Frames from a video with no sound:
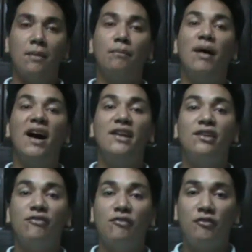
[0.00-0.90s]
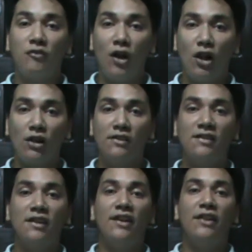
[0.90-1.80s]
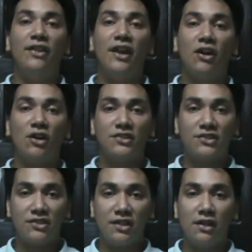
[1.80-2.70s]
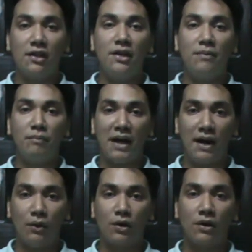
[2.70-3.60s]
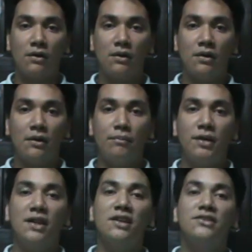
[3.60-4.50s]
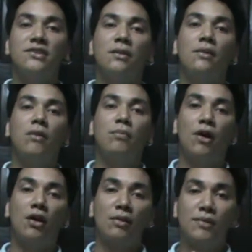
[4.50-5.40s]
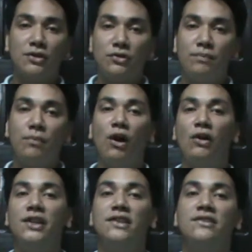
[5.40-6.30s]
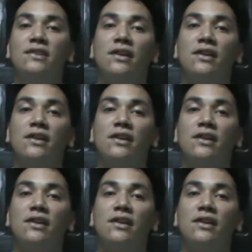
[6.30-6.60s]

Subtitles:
By default, they are still in power because the parliamentary parties